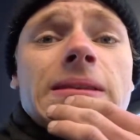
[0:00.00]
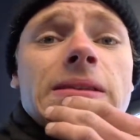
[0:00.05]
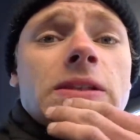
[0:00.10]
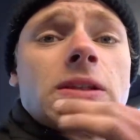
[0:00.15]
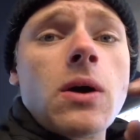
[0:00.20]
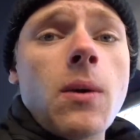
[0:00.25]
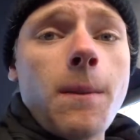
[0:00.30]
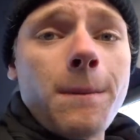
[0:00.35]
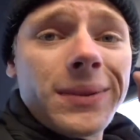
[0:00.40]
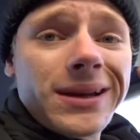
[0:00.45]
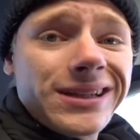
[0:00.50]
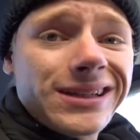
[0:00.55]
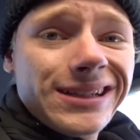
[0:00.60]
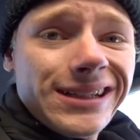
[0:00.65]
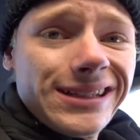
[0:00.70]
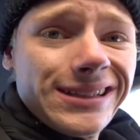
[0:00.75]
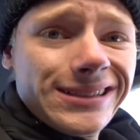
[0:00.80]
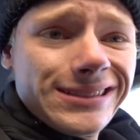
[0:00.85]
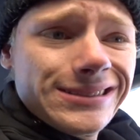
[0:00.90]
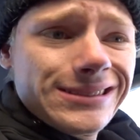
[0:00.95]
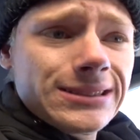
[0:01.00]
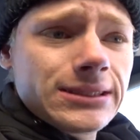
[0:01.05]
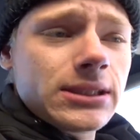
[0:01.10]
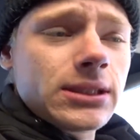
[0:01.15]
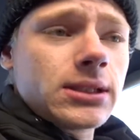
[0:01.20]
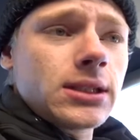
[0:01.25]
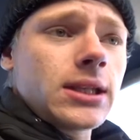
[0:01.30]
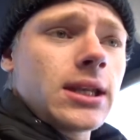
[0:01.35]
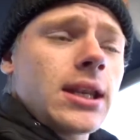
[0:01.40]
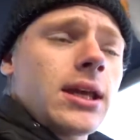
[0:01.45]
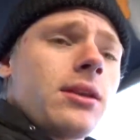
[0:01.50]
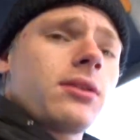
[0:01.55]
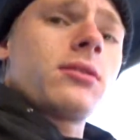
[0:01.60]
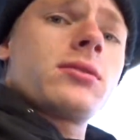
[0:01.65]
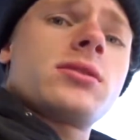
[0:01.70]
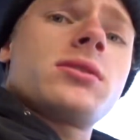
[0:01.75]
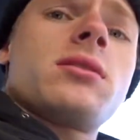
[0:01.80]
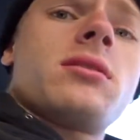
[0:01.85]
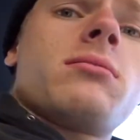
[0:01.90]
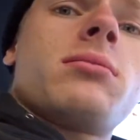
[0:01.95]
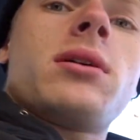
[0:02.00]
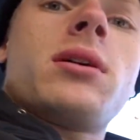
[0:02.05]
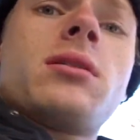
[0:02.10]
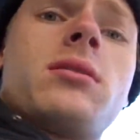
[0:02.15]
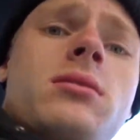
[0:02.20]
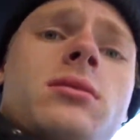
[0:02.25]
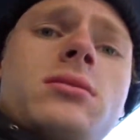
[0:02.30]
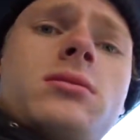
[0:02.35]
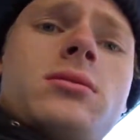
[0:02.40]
So later, see you in a bit.